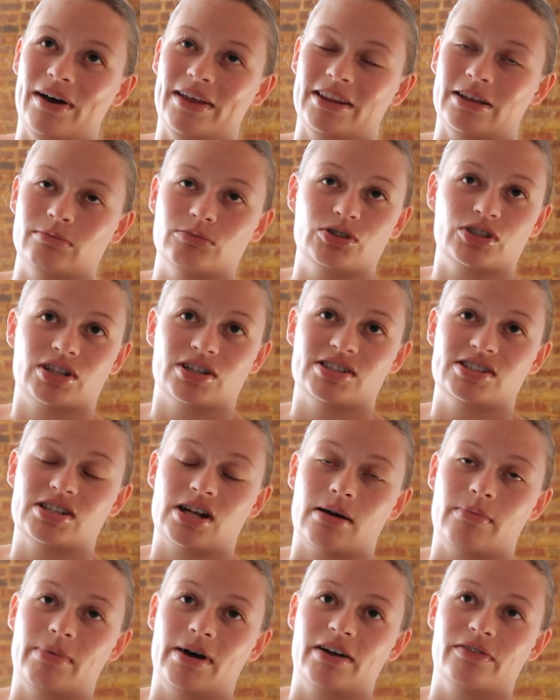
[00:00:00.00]
I think I'm just gonna
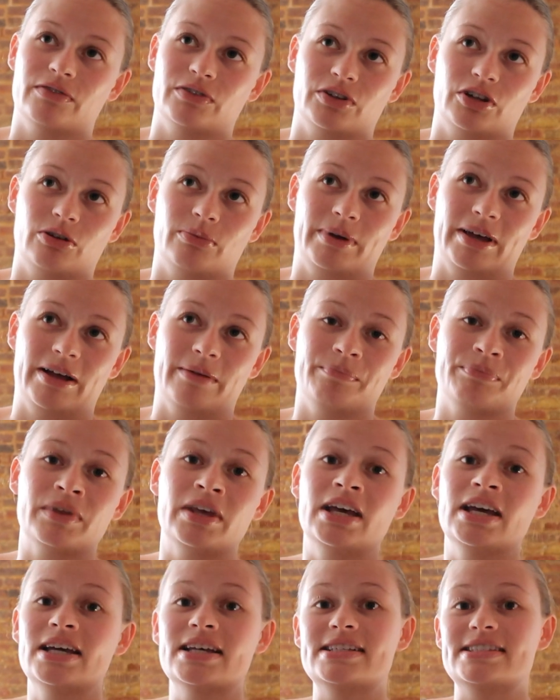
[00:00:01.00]
stop by for a little bit
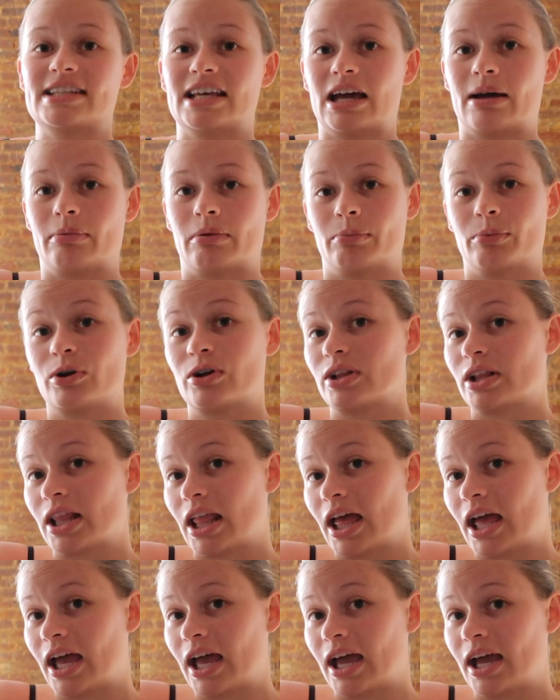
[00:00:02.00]
say happy
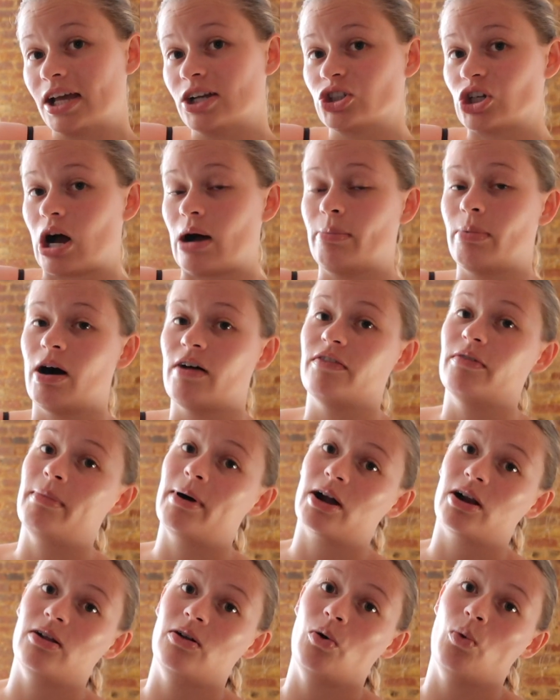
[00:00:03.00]
birthday, drop off a
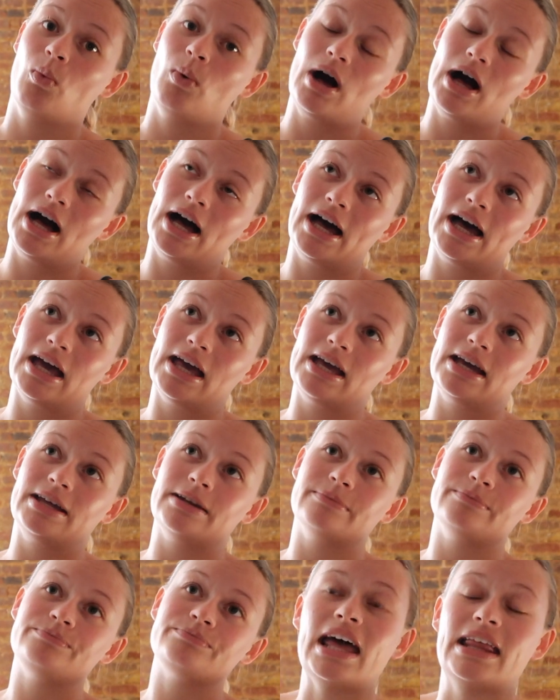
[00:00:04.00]
bottle of wine,